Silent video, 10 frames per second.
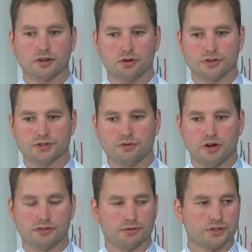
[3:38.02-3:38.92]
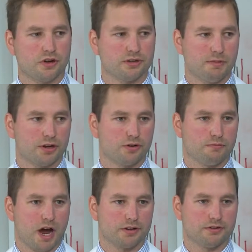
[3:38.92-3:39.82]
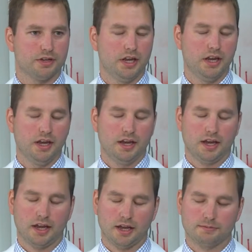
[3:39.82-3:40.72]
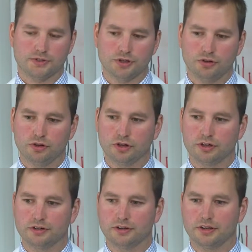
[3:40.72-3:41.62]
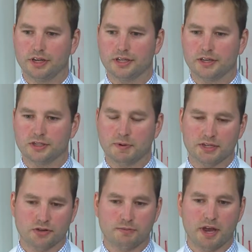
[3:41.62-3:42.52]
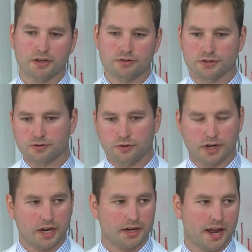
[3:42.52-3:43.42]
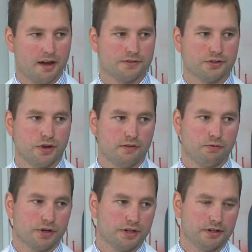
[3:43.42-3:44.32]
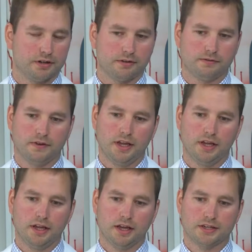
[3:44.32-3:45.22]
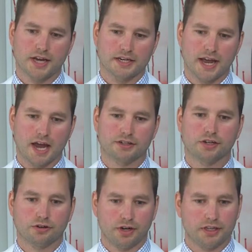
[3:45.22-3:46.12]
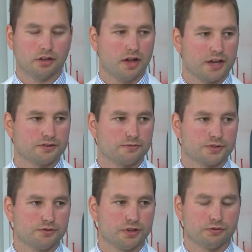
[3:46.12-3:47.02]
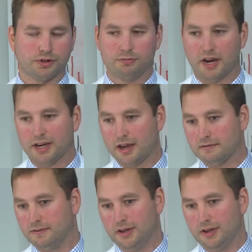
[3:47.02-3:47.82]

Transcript: go to school on what's called the medical model. Um, so you learn, it, it's basically medical school cut in half. So you have one year of uh, didactic or in the classroom schooling where you might have